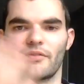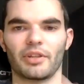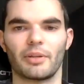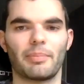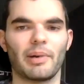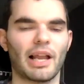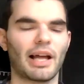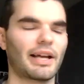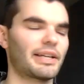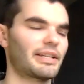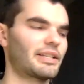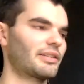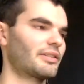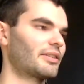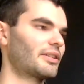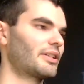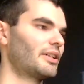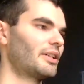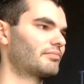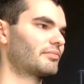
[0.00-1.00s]
the place,
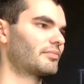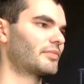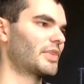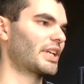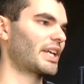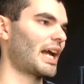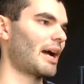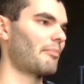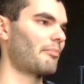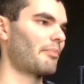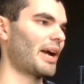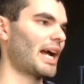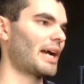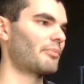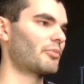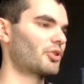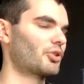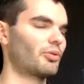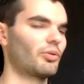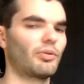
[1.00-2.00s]
and the campaign
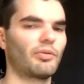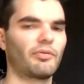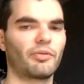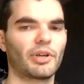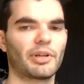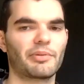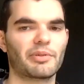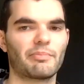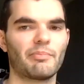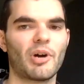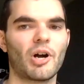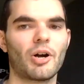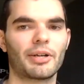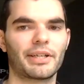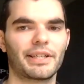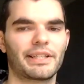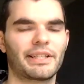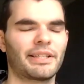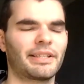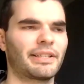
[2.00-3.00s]
was awful. It was
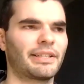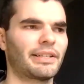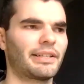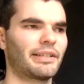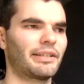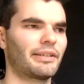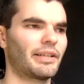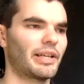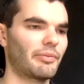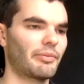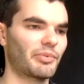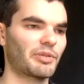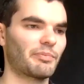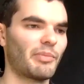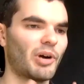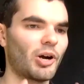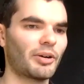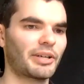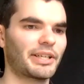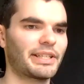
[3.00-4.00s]

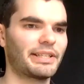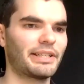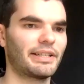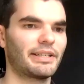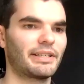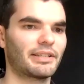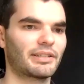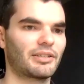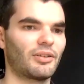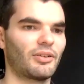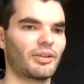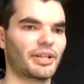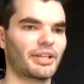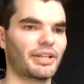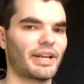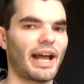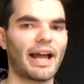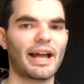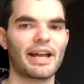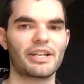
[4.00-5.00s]
marketed as like an
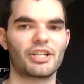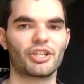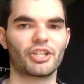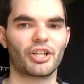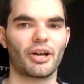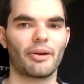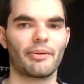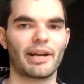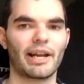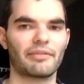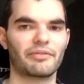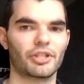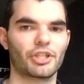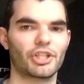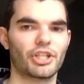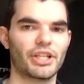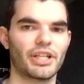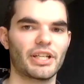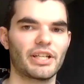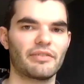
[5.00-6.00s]
agent going after
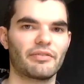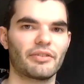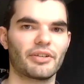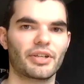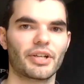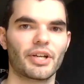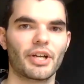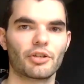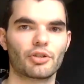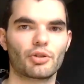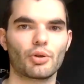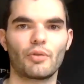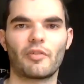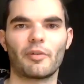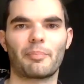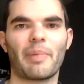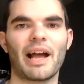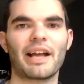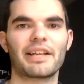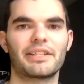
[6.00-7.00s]
Chief, and sort of a
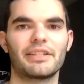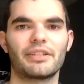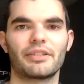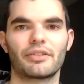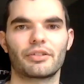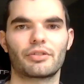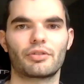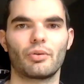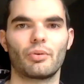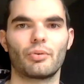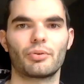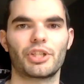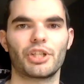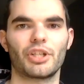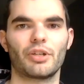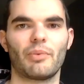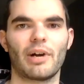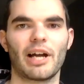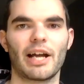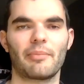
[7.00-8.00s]
passing of the torch in
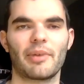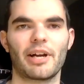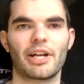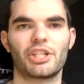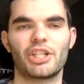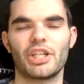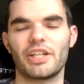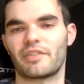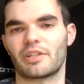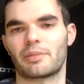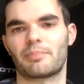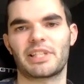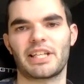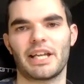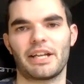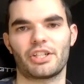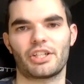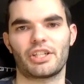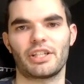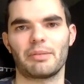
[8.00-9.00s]
a way, and where Chief is
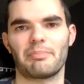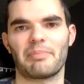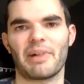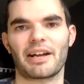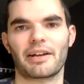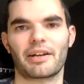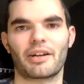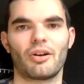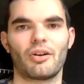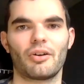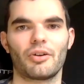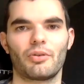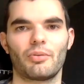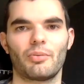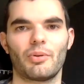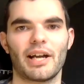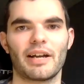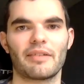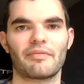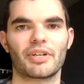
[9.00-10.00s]
potentially the bad guy or
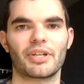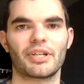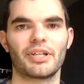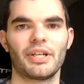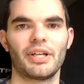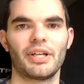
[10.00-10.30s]
whatever.